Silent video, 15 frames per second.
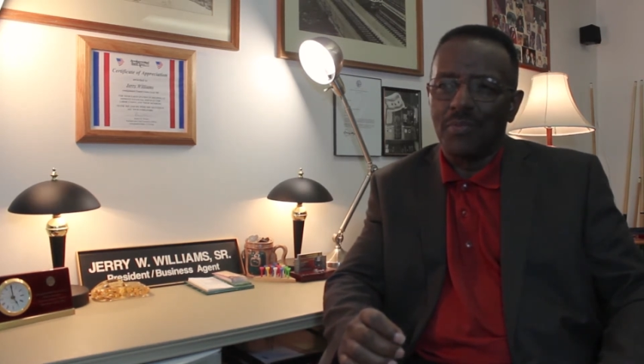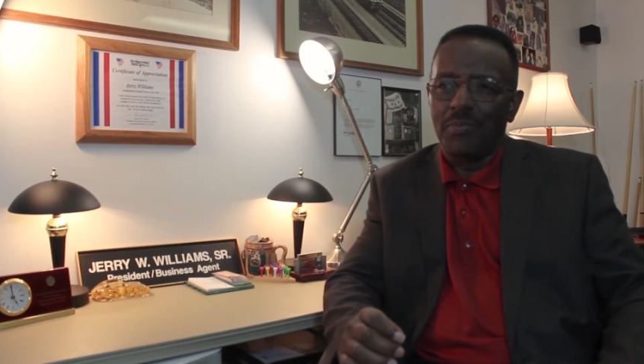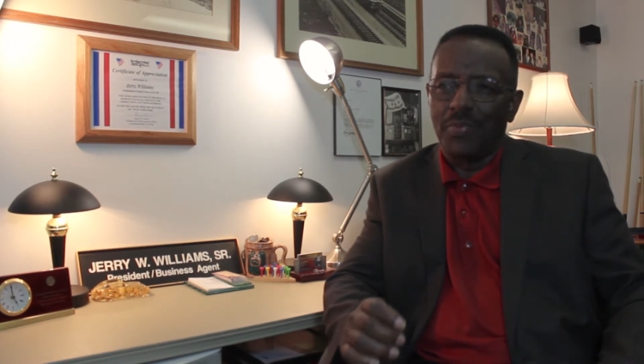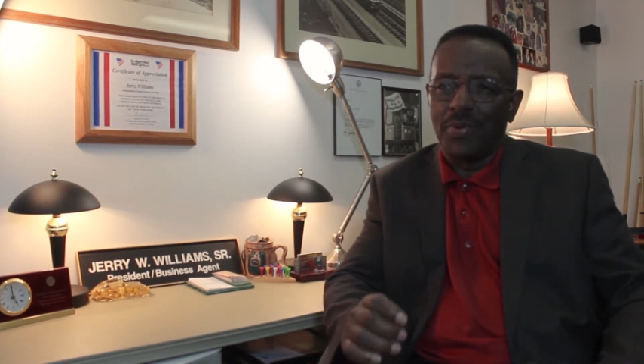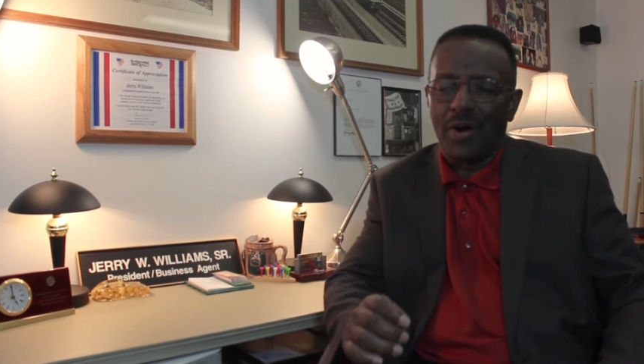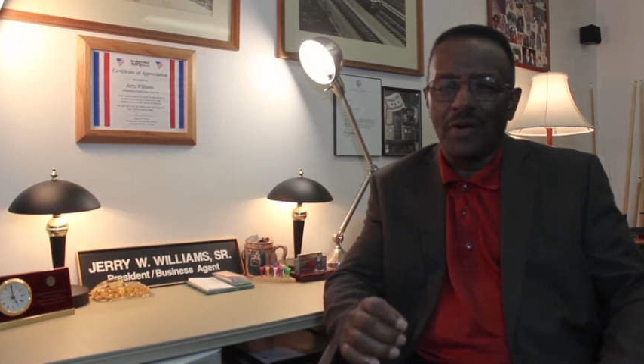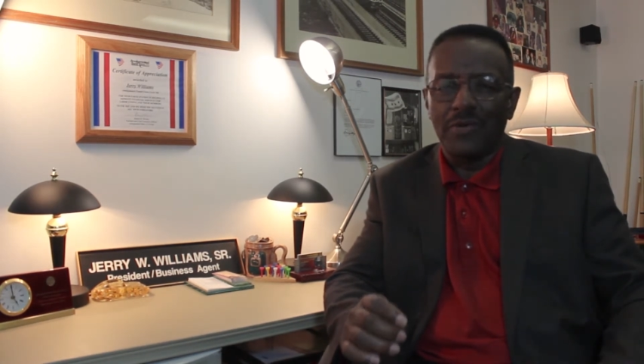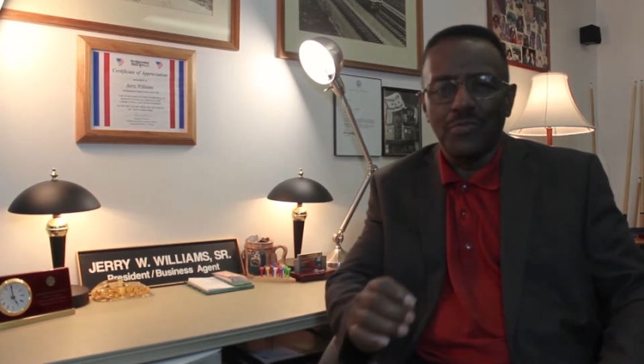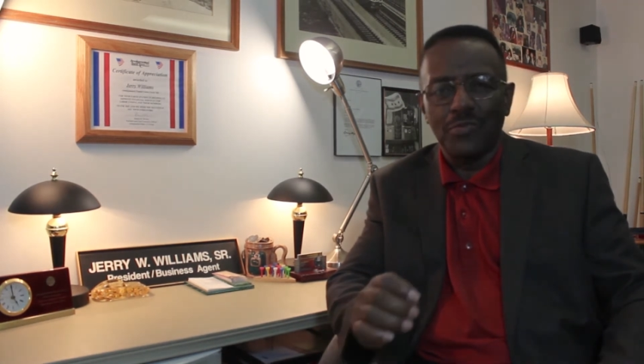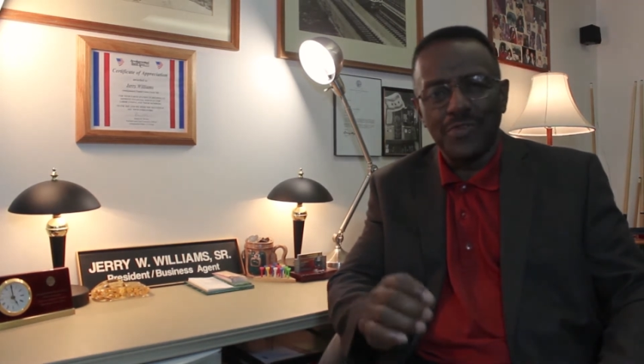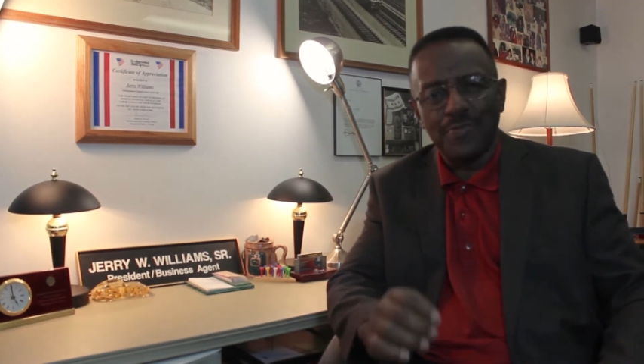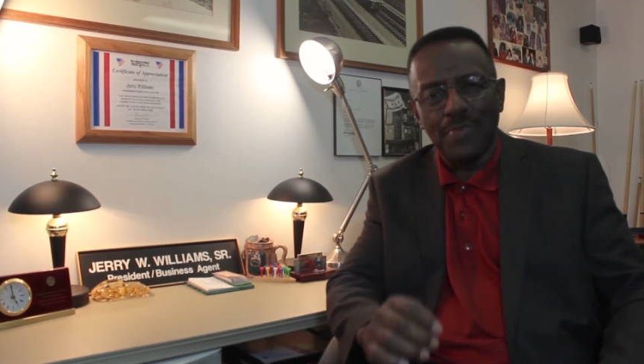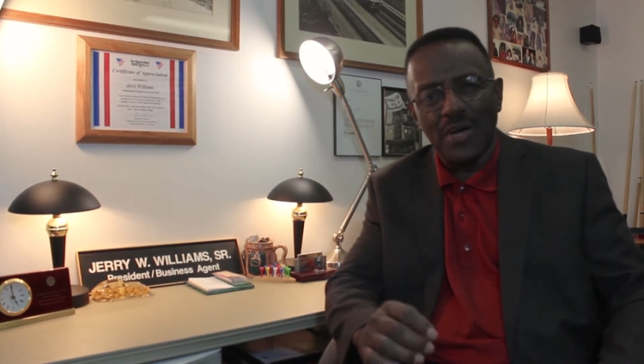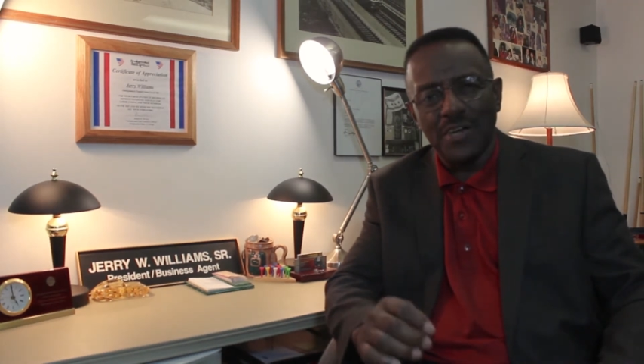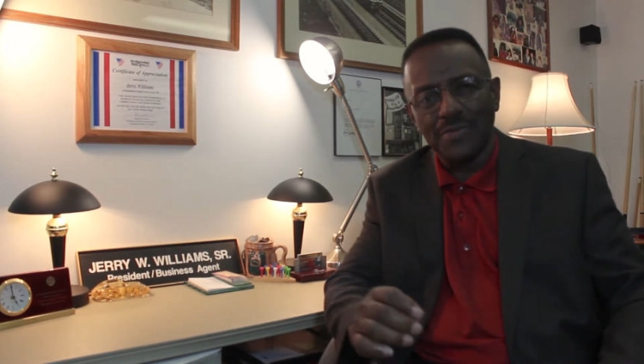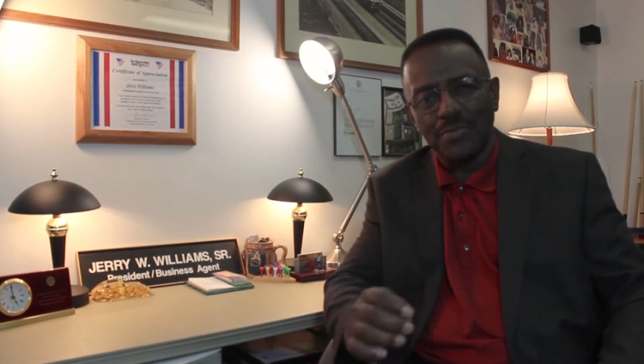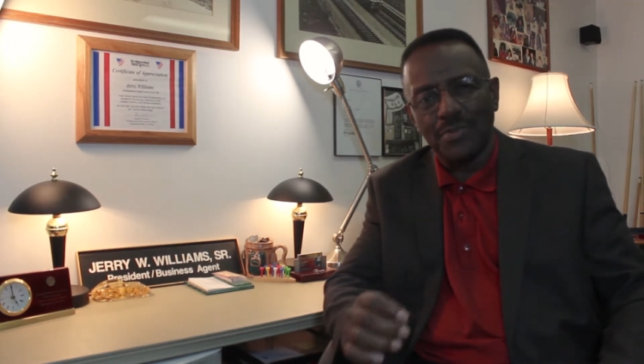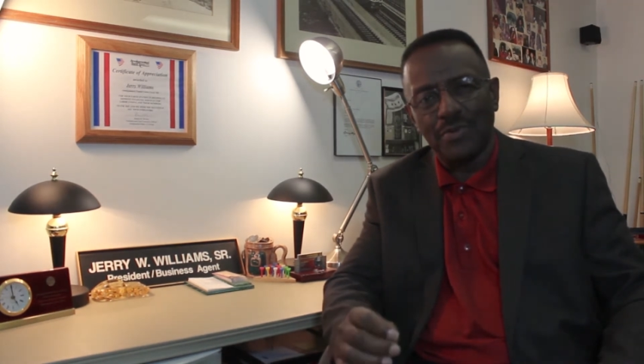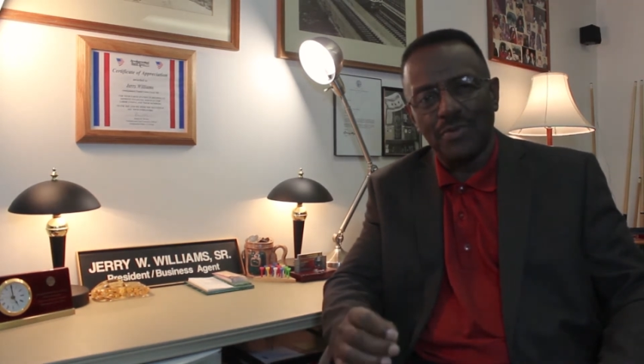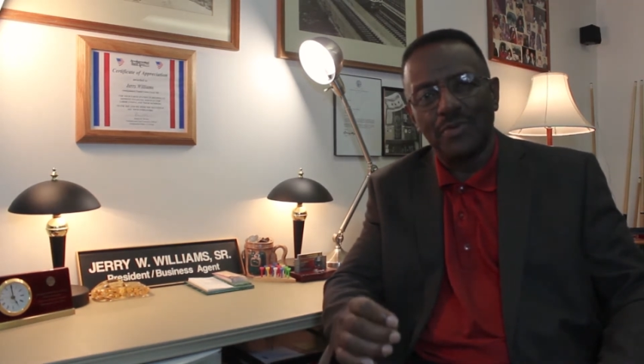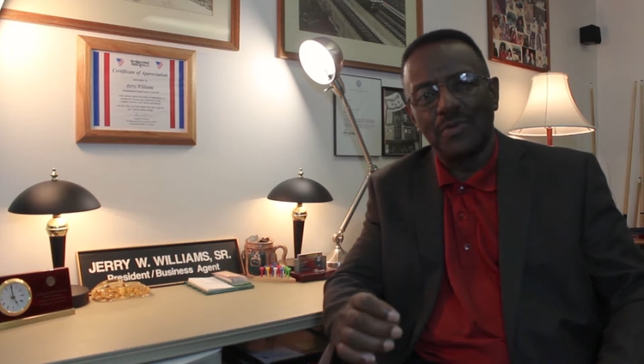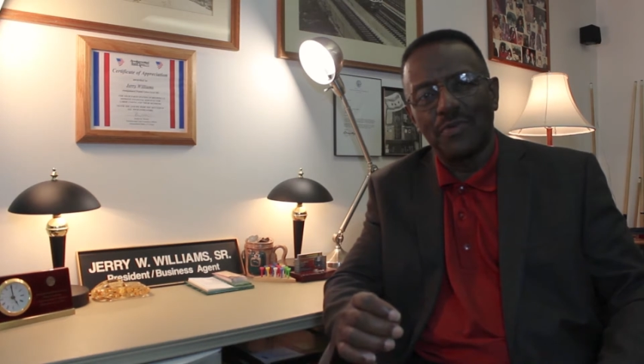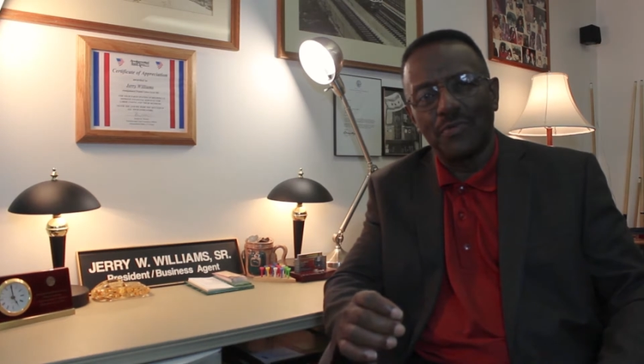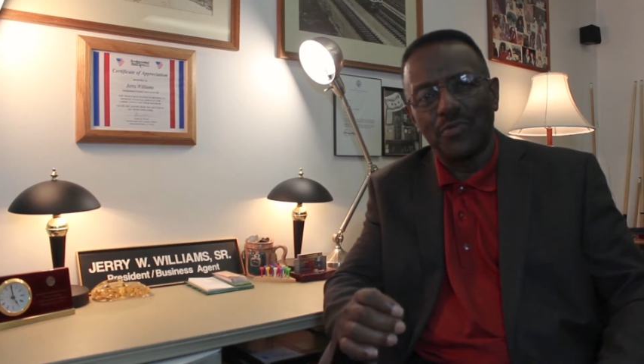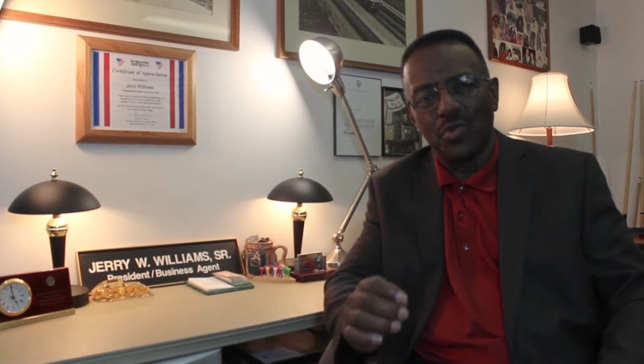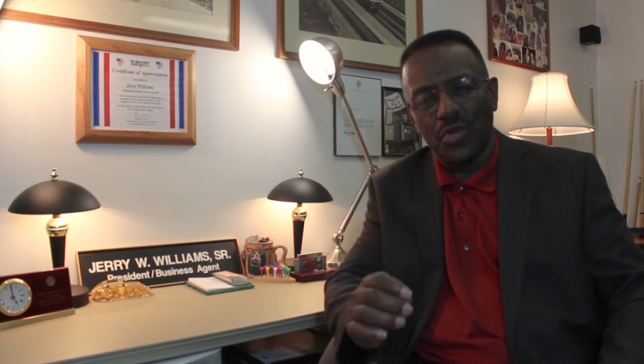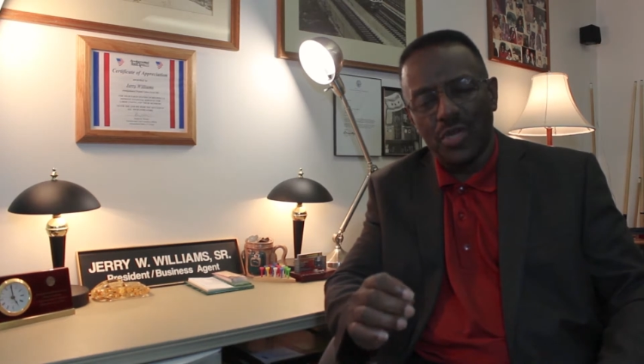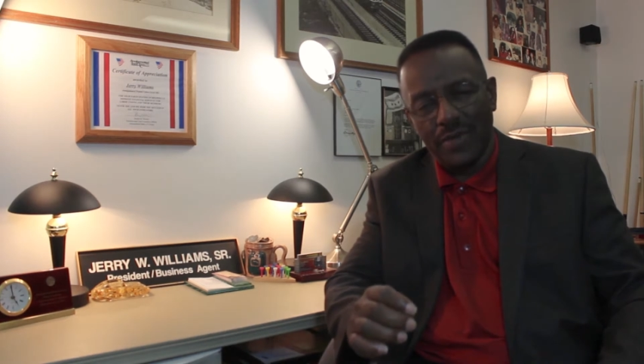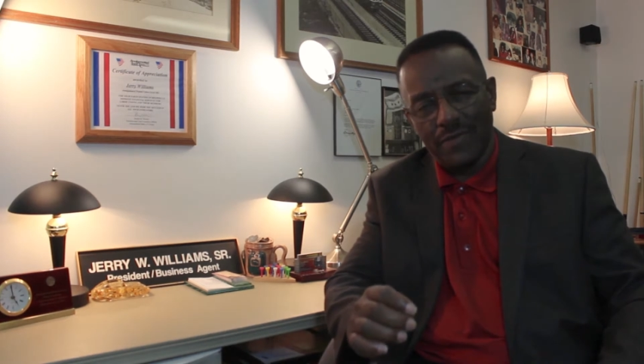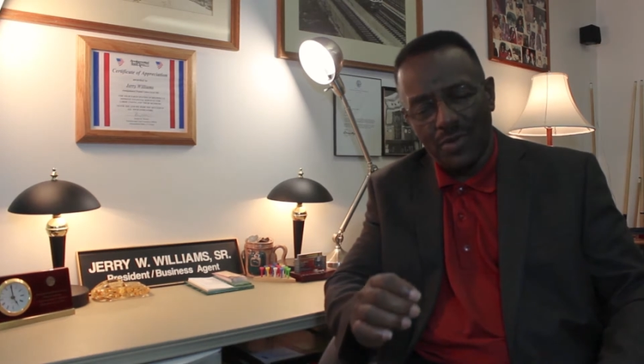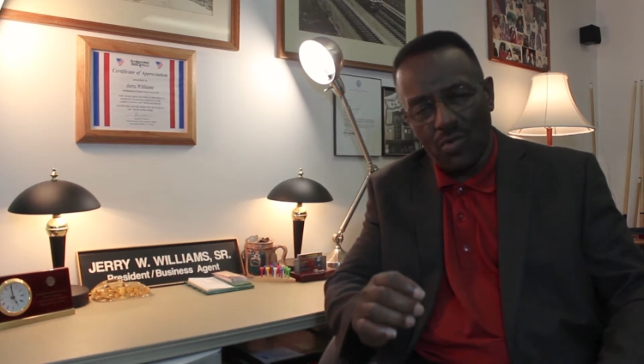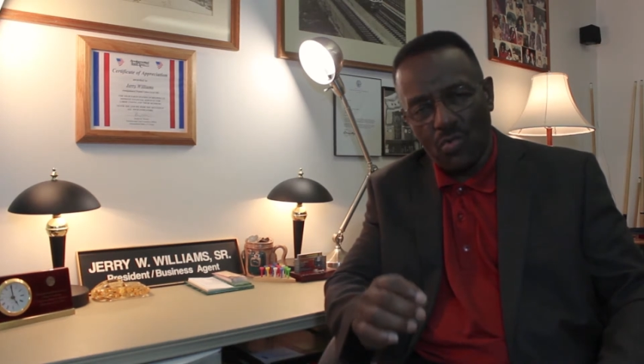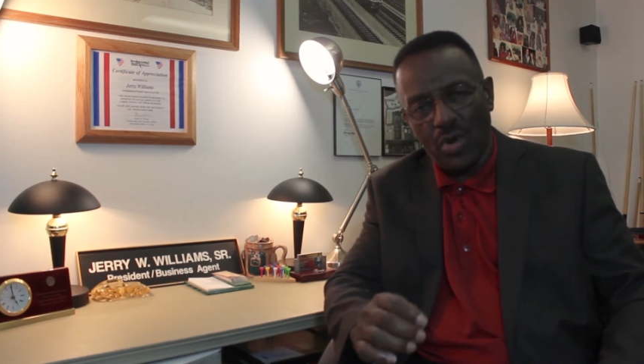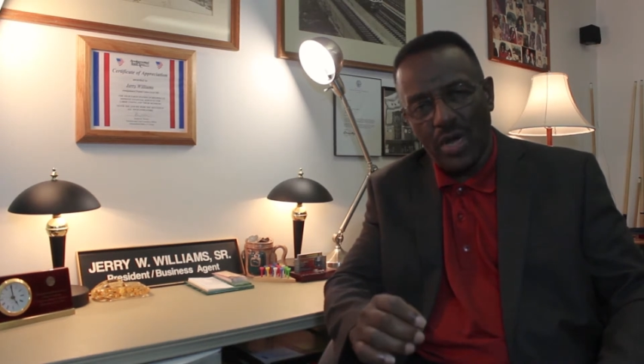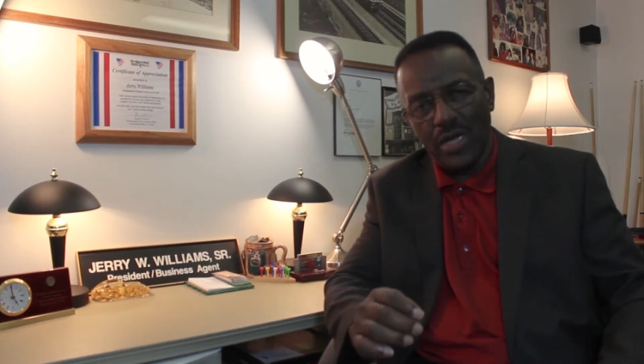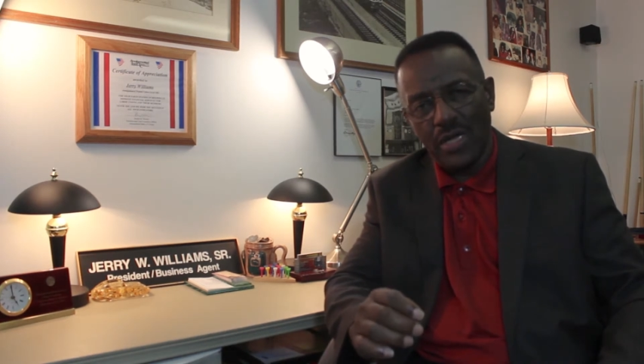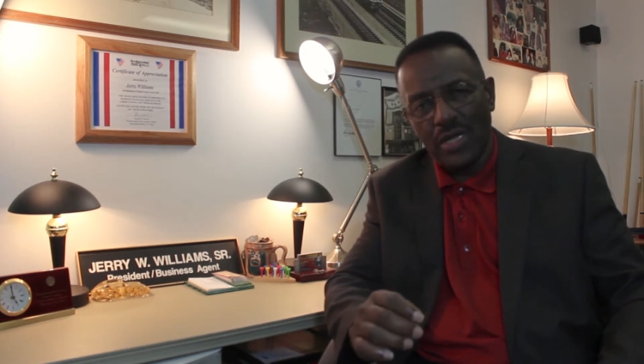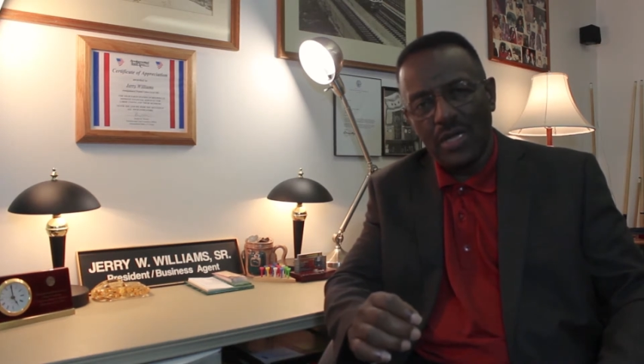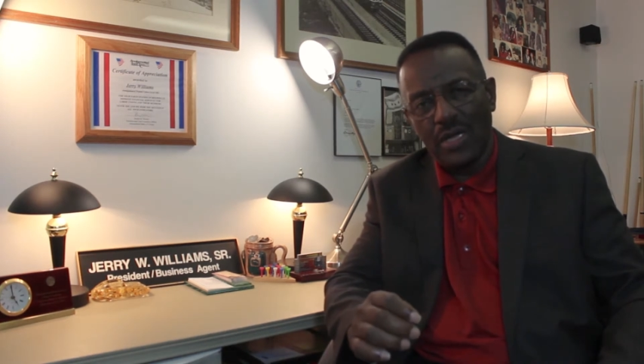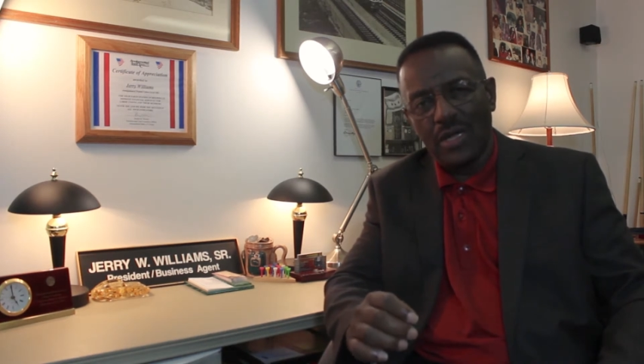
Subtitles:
part responsible for giving away